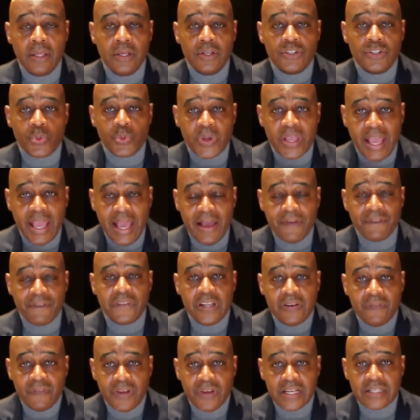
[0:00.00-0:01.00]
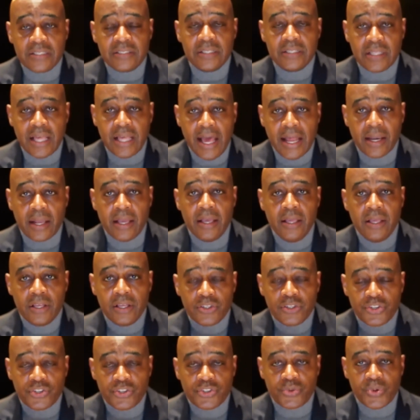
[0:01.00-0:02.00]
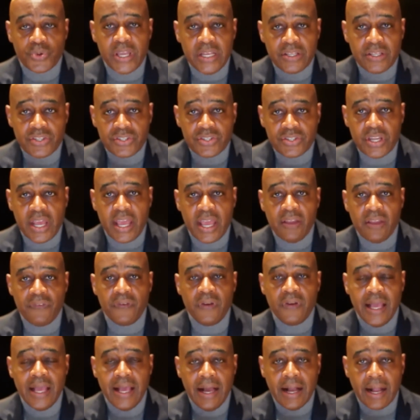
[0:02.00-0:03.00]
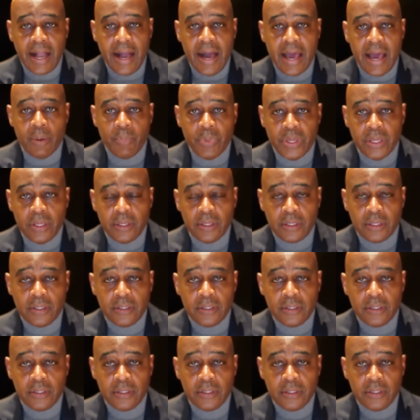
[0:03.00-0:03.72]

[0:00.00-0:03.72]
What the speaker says: So we have to invest in that. Streets safe, economy.